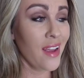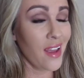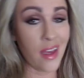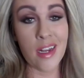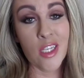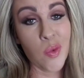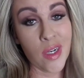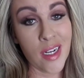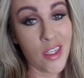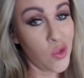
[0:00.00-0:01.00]
it is what
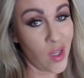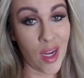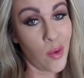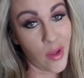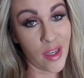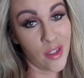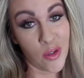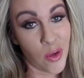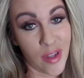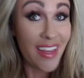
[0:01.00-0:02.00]
it is. You can't really
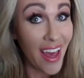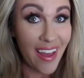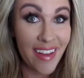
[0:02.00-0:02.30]
control it. Yeah.